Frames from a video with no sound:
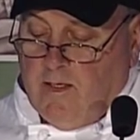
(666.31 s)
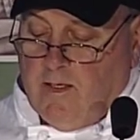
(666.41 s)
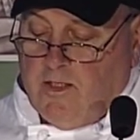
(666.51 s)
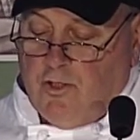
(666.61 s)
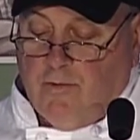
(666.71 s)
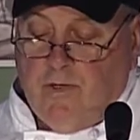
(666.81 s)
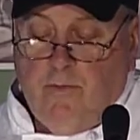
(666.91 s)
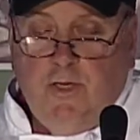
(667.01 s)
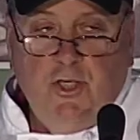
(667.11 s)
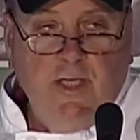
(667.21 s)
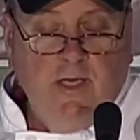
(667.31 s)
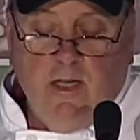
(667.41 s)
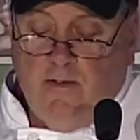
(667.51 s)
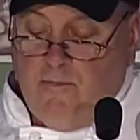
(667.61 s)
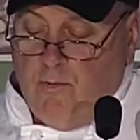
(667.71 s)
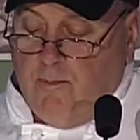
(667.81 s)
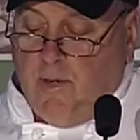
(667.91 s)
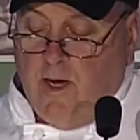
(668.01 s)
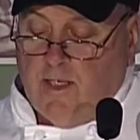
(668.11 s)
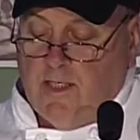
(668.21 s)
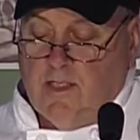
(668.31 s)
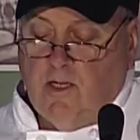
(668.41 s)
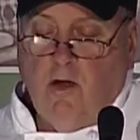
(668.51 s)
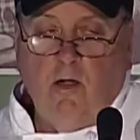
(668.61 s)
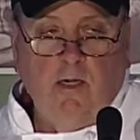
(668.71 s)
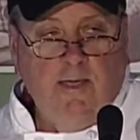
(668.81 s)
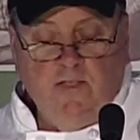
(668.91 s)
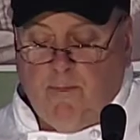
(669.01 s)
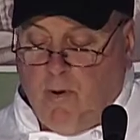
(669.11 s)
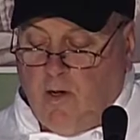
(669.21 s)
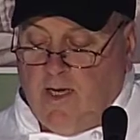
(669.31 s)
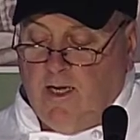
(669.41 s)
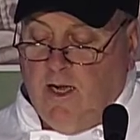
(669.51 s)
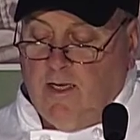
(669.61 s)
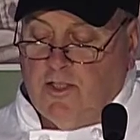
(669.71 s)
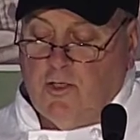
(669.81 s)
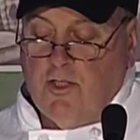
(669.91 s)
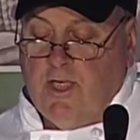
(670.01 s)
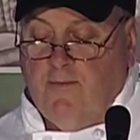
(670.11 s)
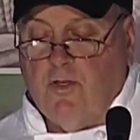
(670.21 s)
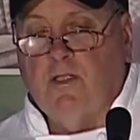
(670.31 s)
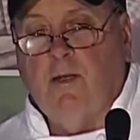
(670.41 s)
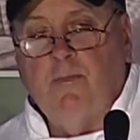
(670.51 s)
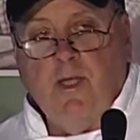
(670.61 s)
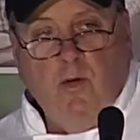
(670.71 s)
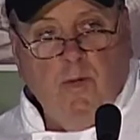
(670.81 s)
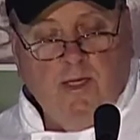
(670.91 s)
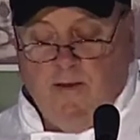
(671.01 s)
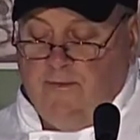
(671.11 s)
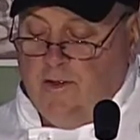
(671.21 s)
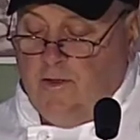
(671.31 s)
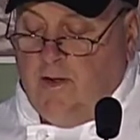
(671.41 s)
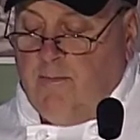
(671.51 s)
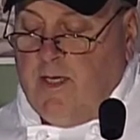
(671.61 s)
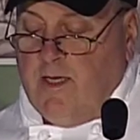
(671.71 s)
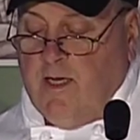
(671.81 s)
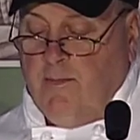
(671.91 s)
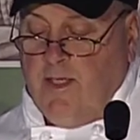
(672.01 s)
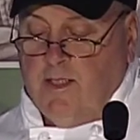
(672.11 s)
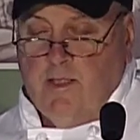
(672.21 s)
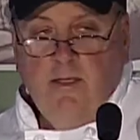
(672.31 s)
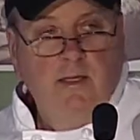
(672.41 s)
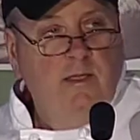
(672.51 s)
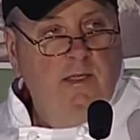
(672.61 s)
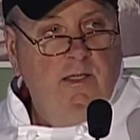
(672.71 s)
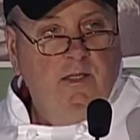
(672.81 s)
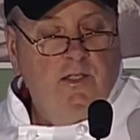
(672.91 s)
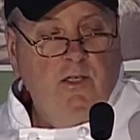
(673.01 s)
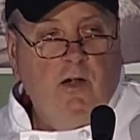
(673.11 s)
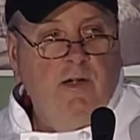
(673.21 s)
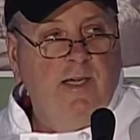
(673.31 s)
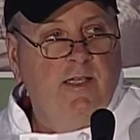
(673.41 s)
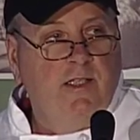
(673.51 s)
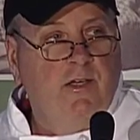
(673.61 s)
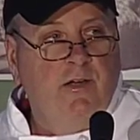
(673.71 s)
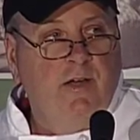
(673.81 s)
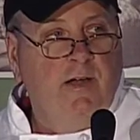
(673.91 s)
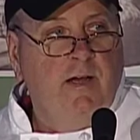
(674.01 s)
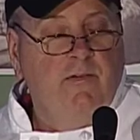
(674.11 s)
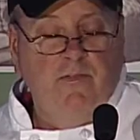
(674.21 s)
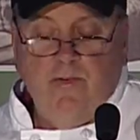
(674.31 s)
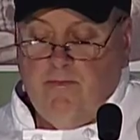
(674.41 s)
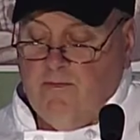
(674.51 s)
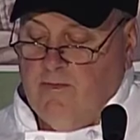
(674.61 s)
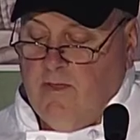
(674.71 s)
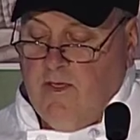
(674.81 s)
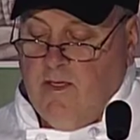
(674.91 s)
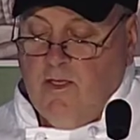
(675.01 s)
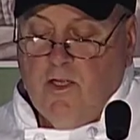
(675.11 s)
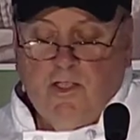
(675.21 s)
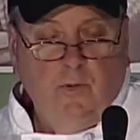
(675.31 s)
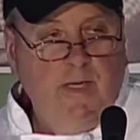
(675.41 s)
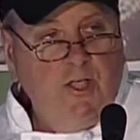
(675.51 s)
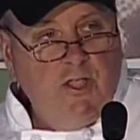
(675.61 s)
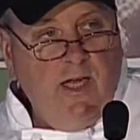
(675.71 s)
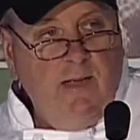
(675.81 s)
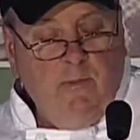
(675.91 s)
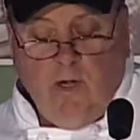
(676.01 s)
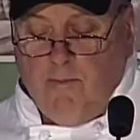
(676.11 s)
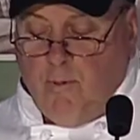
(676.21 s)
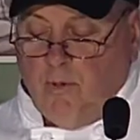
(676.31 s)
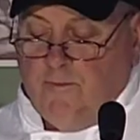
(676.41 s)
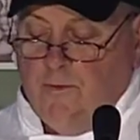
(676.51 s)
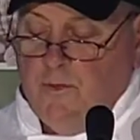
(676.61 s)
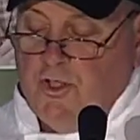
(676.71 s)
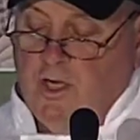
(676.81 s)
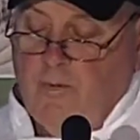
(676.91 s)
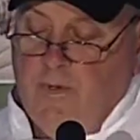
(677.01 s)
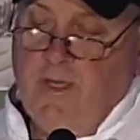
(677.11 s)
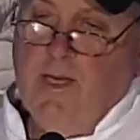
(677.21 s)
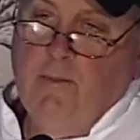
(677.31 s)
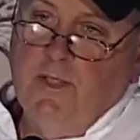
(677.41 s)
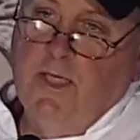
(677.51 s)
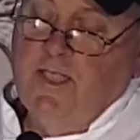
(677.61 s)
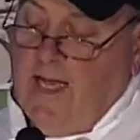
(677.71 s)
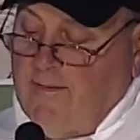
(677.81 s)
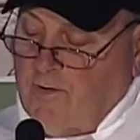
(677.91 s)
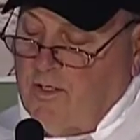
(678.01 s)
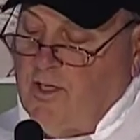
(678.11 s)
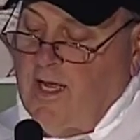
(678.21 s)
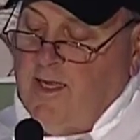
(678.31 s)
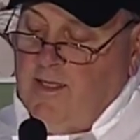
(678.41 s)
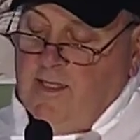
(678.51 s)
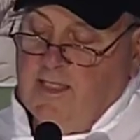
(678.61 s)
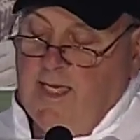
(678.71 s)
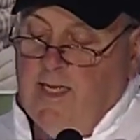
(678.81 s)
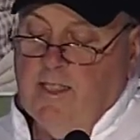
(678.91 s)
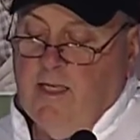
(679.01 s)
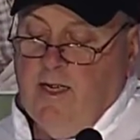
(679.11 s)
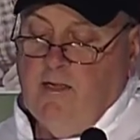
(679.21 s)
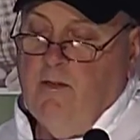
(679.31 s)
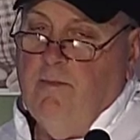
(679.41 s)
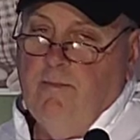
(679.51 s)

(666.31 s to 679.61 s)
Children reaching into the food box as the car leaves the parking lot, searching for something quick to fill their empty tummies. Sorry isn't good enough. So each day, Marion Polk Food Share redoubles its effort to end this sad cycle.